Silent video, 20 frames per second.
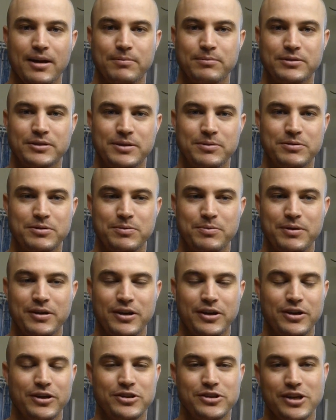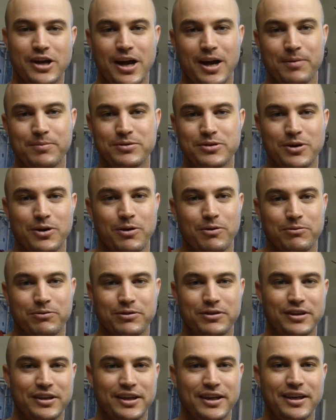Seems to be a good job, so
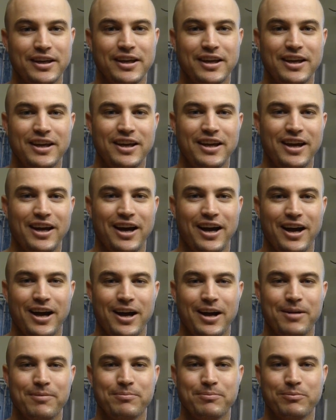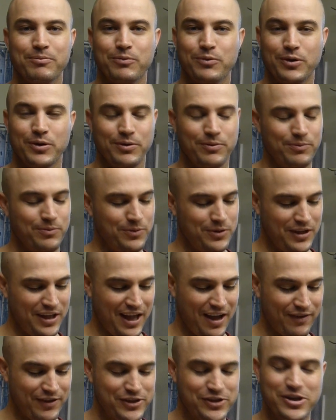hopefully we'll
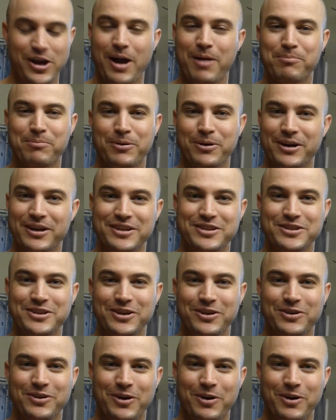have a job pretty soon.